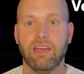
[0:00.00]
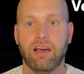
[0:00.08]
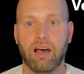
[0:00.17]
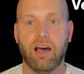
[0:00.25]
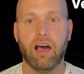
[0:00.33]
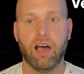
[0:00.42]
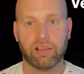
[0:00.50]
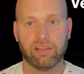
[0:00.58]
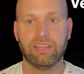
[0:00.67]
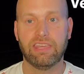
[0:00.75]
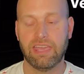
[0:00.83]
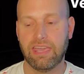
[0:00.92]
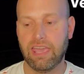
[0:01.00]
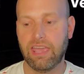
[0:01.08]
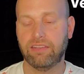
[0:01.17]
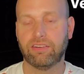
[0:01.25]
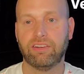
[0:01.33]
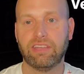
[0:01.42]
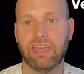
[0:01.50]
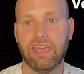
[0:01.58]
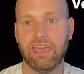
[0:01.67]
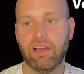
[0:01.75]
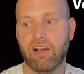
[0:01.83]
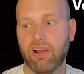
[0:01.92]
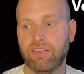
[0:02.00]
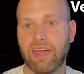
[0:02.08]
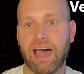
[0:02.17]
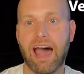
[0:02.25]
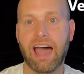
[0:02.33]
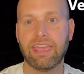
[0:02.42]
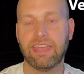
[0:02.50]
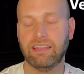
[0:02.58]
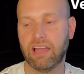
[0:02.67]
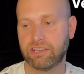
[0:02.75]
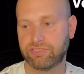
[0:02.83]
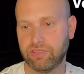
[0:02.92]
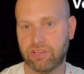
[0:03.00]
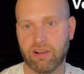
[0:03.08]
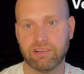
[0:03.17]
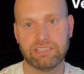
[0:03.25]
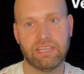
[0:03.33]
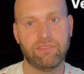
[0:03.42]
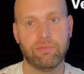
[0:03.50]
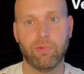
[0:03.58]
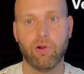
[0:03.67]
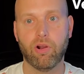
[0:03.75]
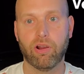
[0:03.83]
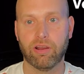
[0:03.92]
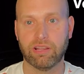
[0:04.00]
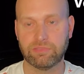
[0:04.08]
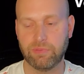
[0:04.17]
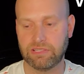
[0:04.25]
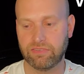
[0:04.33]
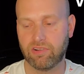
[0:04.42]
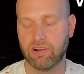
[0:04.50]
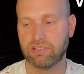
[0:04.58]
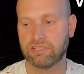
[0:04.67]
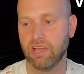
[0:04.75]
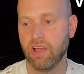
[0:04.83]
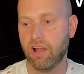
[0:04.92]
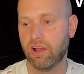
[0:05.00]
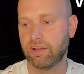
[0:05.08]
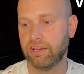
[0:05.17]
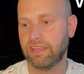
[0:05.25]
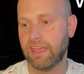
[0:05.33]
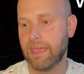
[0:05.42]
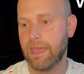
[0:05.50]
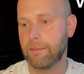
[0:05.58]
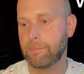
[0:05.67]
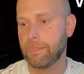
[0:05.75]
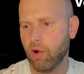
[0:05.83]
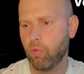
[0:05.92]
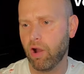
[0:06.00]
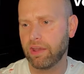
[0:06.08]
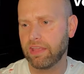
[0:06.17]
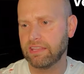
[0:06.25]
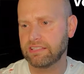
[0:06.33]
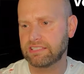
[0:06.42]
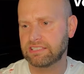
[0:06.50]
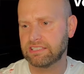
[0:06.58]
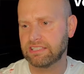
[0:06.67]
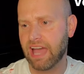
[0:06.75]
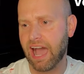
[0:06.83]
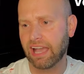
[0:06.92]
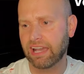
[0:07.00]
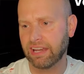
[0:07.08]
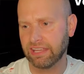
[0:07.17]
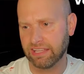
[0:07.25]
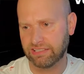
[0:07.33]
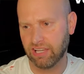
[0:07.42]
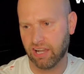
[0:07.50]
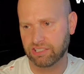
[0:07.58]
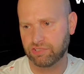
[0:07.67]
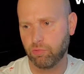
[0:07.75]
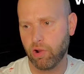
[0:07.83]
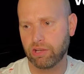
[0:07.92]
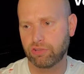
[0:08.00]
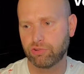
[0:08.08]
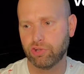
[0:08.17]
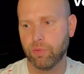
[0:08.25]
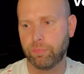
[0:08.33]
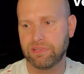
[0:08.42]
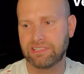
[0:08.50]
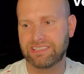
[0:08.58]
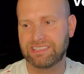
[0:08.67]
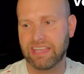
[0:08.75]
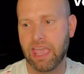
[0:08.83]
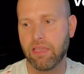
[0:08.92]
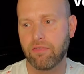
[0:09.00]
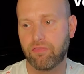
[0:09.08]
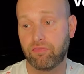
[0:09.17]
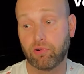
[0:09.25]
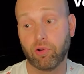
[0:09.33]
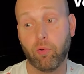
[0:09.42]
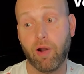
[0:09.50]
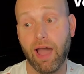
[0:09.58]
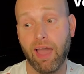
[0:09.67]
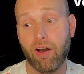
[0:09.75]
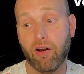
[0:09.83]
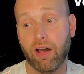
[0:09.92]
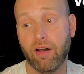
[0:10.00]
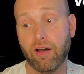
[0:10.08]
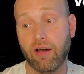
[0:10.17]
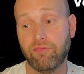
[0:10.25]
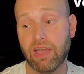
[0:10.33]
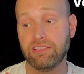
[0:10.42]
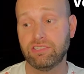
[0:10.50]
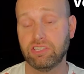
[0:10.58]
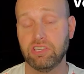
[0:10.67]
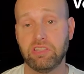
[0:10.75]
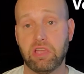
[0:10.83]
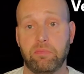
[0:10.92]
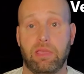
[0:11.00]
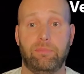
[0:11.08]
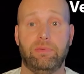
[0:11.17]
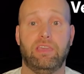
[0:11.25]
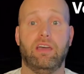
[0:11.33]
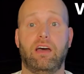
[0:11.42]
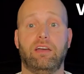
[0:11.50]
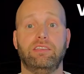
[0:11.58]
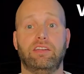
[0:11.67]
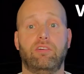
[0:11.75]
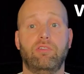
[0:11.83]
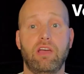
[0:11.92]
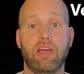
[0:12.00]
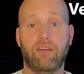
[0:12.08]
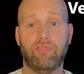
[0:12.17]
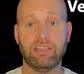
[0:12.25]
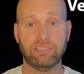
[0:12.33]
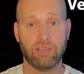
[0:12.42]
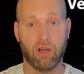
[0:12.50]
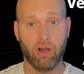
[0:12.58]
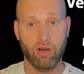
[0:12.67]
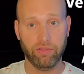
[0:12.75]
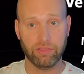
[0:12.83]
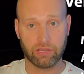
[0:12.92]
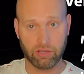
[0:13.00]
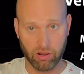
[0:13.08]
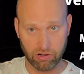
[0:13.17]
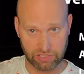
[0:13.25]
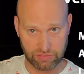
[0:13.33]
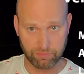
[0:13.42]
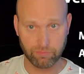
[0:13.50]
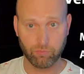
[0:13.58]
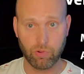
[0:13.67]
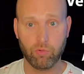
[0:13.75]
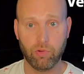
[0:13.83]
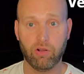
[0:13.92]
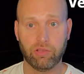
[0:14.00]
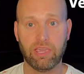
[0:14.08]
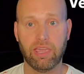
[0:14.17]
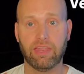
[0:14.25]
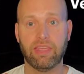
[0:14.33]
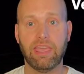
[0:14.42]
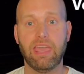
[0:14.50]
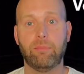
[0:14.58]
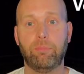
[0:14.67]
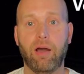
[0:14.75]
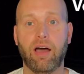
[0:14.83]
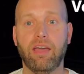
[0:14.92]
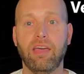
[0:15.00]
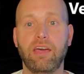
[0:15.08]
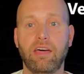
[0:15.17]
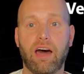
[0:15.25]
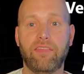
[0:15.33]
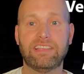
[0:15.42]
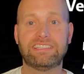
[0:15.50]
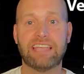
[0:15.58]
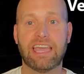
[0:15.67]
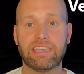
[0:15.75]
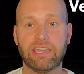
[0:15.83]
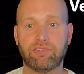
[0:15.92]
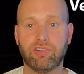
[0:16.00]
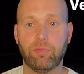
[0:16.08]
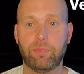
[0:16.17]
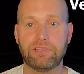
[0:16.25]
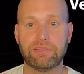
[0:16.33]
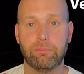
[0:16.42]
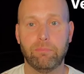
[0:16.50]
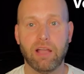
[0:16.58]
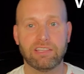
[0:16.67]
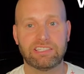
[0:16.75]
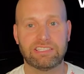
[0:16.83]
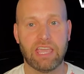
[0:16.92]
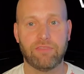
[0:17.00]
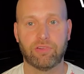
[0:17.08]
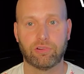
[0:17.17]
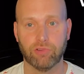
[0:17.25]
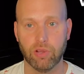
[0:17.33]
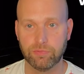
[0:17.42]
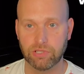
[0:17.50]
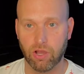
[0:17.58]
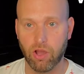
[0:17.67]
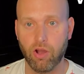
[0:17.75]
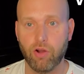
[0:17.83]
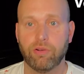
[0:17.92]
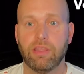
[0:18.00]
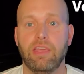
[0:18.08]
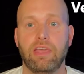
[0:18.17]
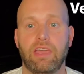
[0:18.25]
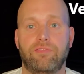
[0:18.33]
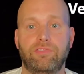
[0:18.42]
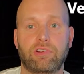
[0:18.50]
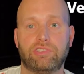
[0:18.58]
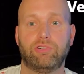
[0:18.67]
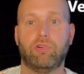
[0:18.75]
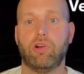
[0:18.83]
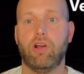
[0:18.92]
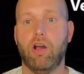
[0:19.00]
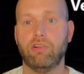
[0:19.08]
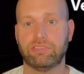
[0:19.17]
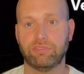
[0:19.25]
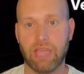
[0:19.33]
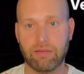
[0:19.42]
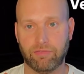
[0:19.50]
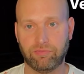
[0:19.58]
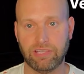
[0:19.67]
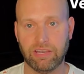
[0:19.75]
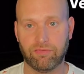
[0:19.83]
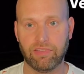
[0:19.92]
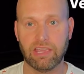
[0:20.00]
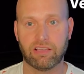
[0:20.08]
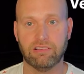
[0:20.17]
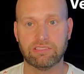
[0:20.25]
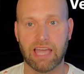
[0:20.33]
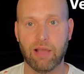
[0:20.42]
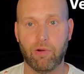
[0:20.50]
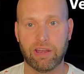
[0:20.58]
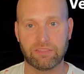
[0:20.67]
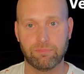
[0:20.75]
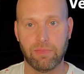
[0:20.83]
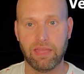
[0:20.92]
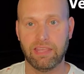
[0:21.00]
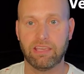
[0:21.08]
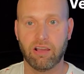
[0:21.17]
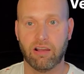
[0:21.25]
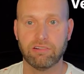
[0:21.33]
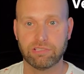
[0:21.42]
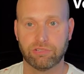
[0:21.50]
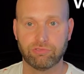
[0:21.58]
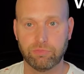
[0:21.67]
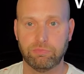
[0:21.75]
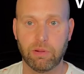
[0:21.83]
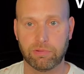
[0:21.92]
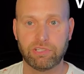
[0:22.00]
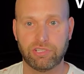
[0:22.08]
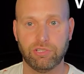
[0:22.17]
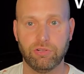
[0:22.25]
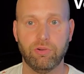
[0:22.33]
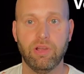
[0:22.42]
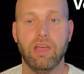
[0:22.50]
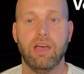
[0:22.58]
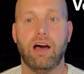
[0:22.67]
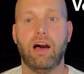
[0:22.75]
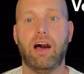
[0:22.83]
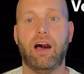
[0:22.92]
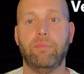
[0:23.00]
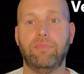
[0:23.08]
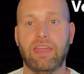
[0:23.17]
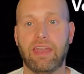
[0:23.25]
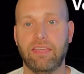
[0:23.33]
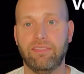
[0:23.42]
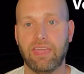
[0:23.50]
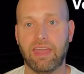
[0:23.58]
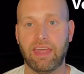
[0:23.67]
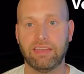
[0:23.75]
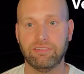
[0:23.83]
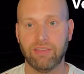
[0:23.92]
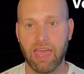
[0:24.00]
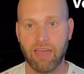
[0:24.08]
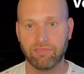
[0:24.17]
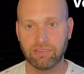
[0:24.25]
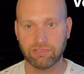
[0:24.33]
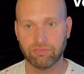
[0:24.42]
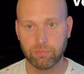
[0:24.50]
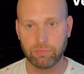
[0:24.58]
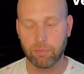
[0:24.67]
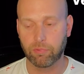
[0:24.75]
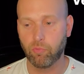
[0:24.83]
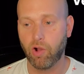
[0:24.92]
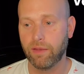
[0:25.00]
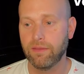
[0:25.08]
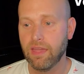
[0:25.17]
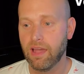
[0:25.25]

are going to get hit. They're going to get hit hard. The high end luxury cars, even more expensive cars, are going to get hit. What is not going to get touched? What group is safe for a while? Uh, eventually, there may be a, you know, eventually all the cars will, will get hit, but uh, the second group is a much safer group to own. If you're a Turo host and you have a fleet of vehicles, I want as many cars in group number two um, than, I, than I do have in group number one.